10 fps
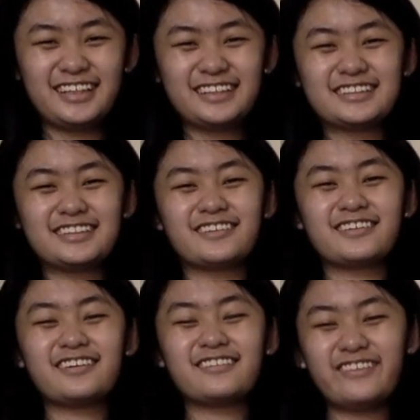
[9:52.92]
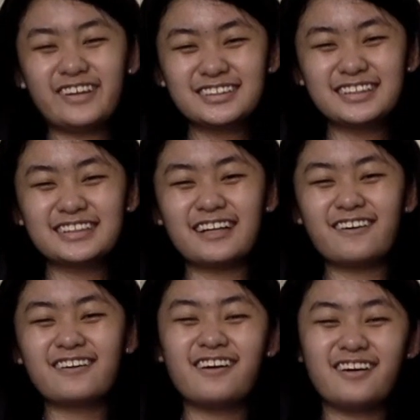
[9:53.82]
So viruses
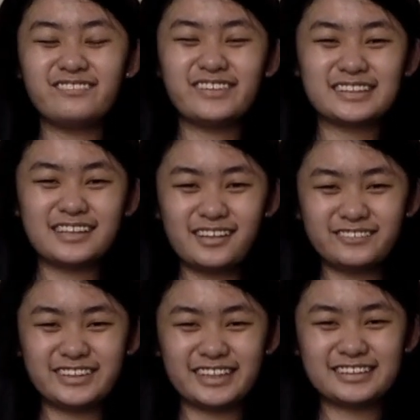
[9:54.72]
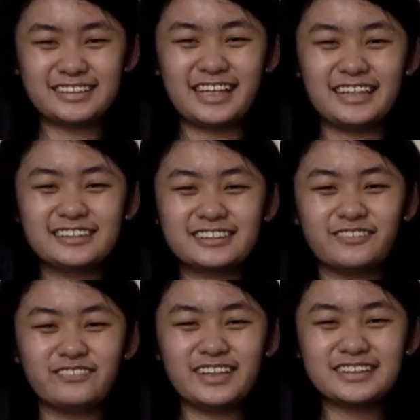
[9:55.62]
are complex objects, and its
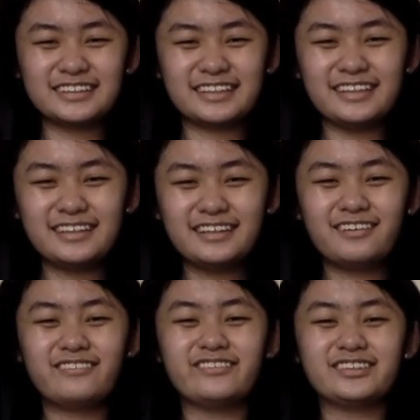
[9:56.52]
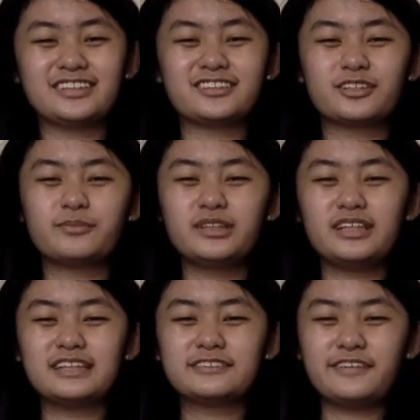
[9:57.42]
complexity will determine
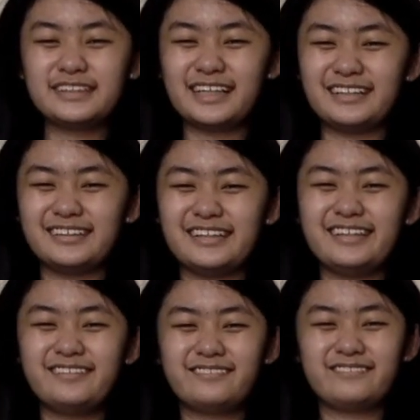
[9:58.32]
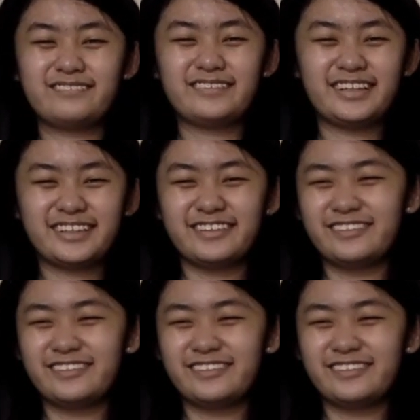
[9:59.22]
its fatality. Thank you.